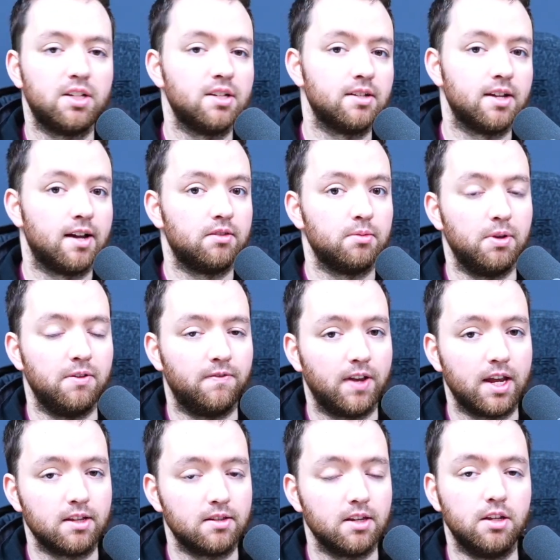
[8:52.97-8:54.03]
it doesn't have to be
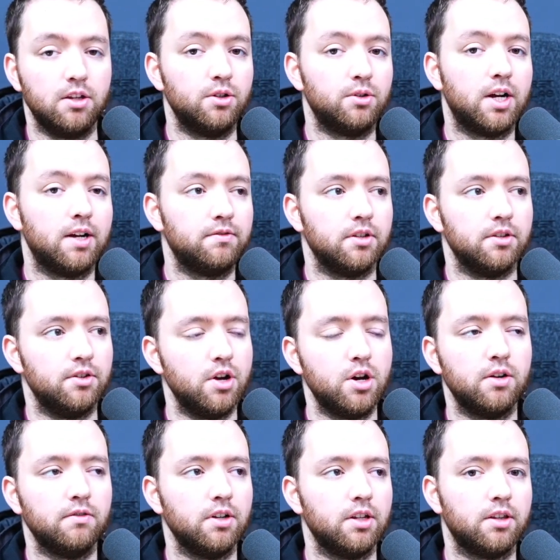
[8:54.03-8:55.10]
fancy, you don't have to
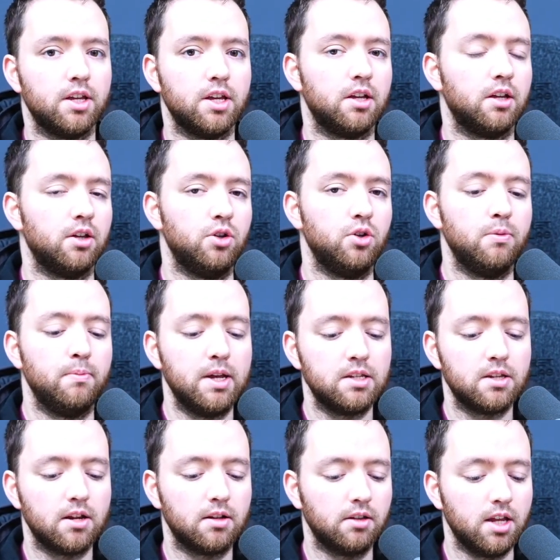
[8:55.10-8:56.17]
know everything. You can
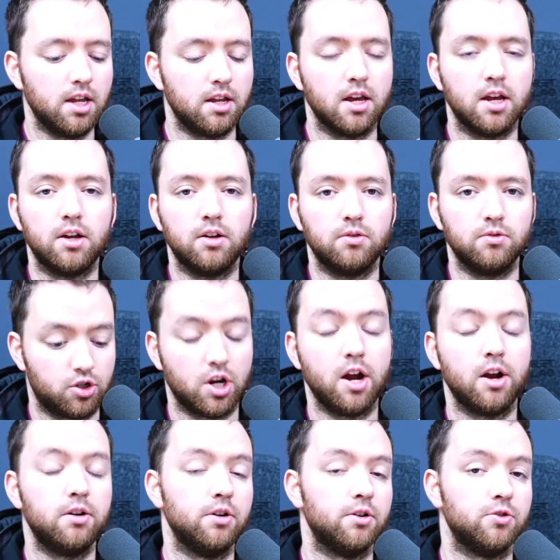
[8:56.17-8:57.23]
basically
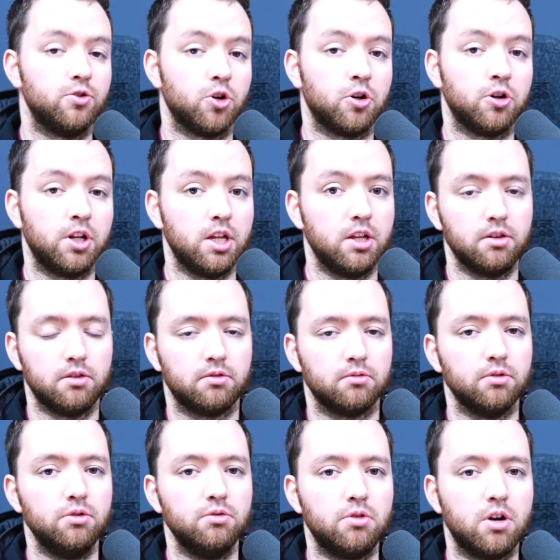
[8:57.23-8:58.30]
share your journey
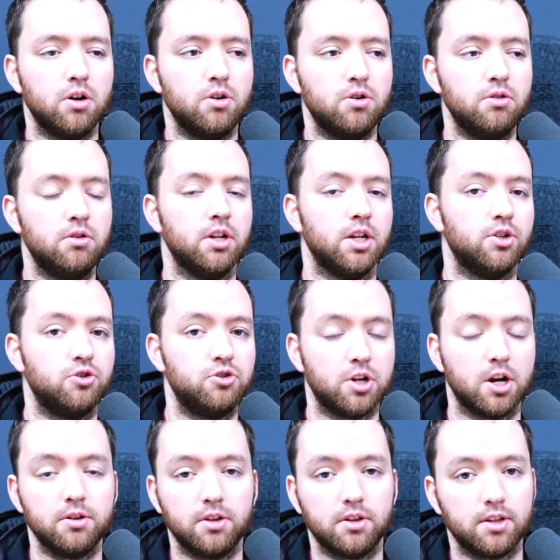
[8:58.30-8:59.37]
through code and
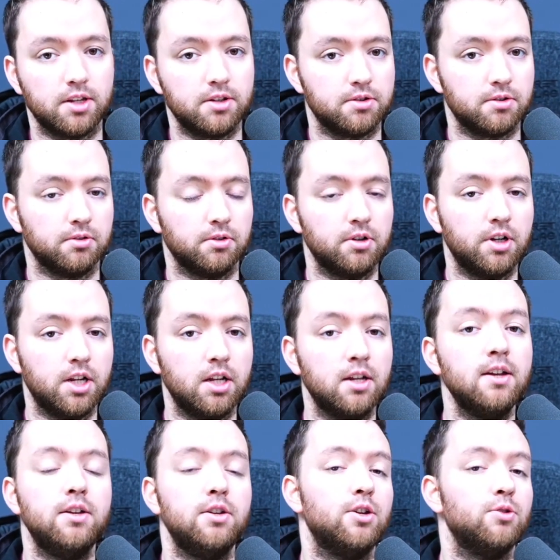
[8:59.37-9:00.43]
share the things you're
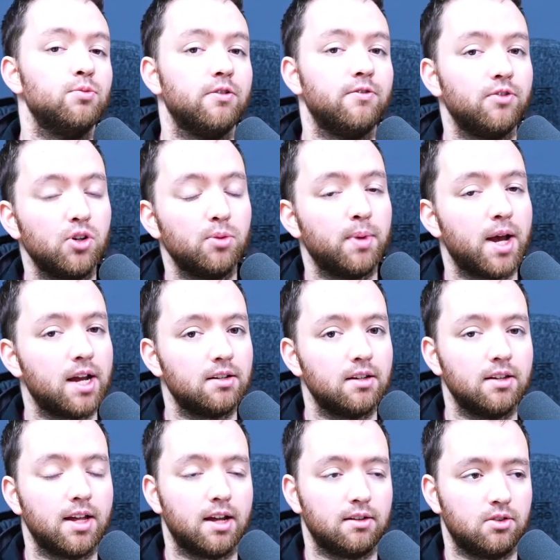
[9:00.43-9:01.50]
learning. You can refer back
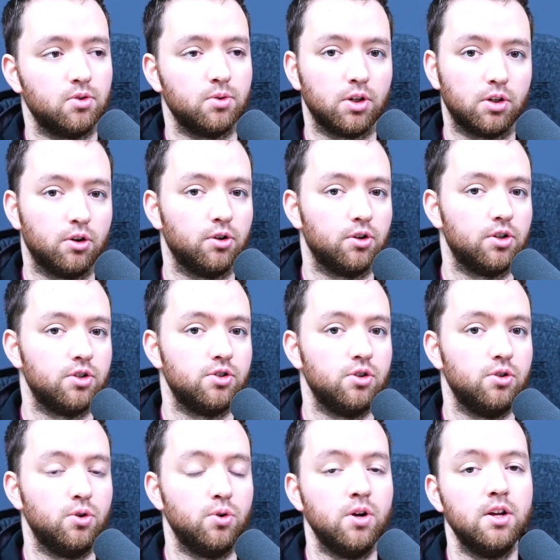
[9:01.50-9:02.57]
to that to encourage
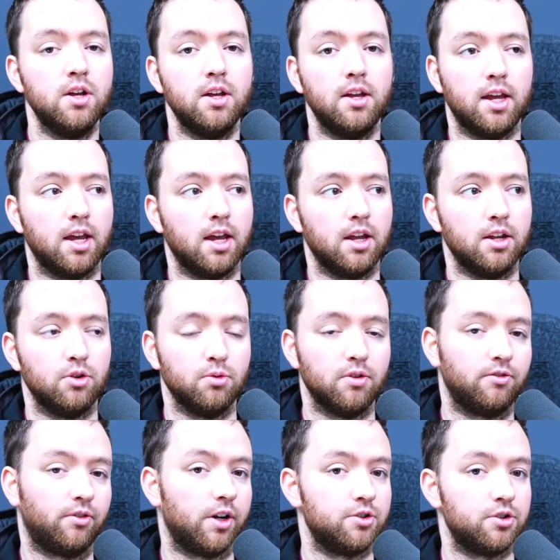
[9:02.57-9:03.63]
you and to
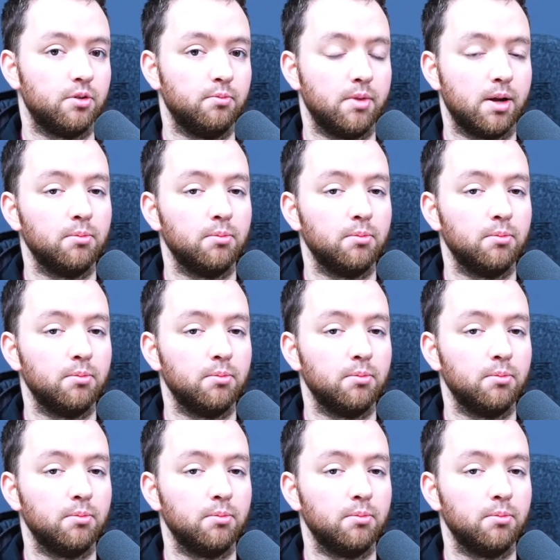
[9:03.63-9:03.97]
refresh your